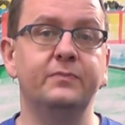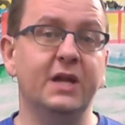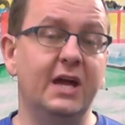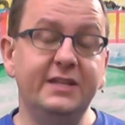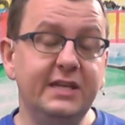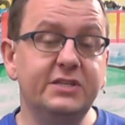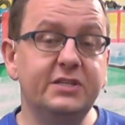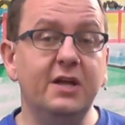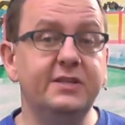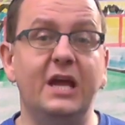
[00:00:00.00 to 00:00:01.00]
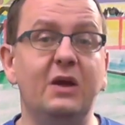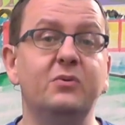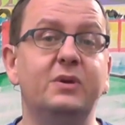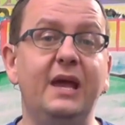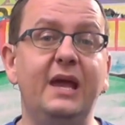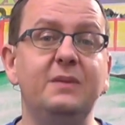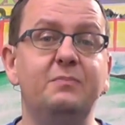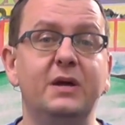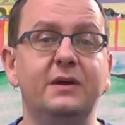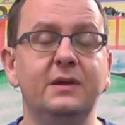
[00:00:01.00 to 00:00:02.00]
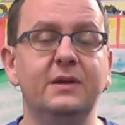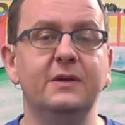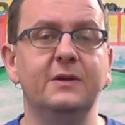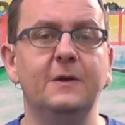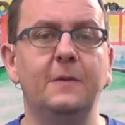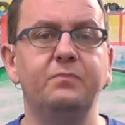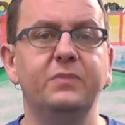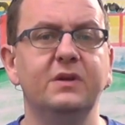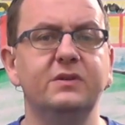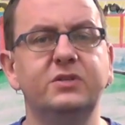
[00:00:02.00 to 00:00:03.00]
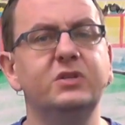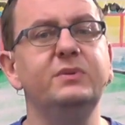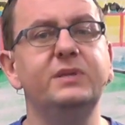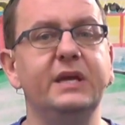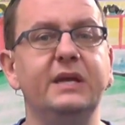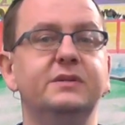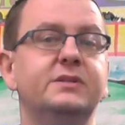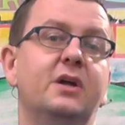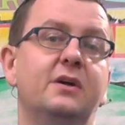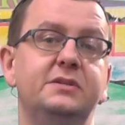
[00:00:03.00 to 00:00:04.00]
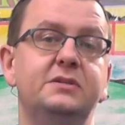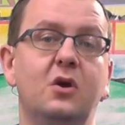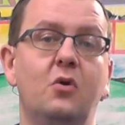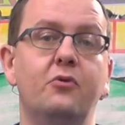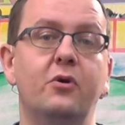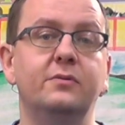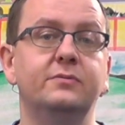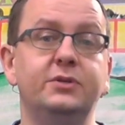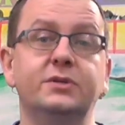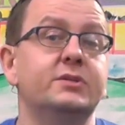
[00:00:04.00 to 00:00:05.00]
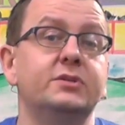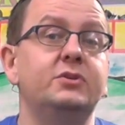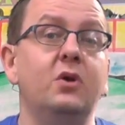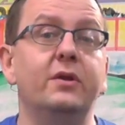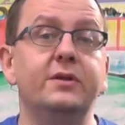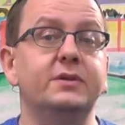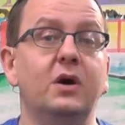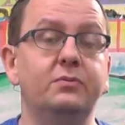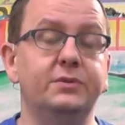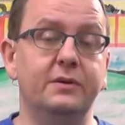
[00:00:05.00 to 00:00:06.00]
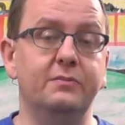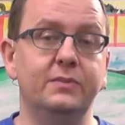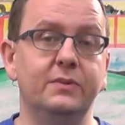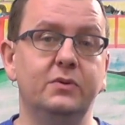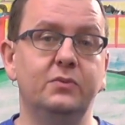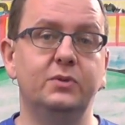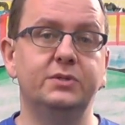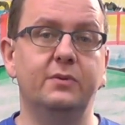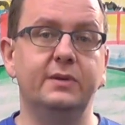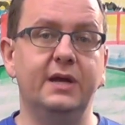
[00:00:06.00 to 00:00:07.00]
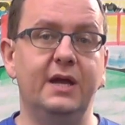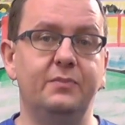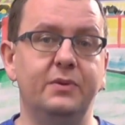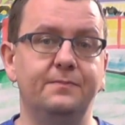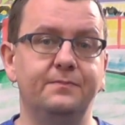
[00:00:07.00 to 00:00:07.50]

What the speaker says: And things started out okay, but soon things started to go wrong, just as God had told them was going to happen.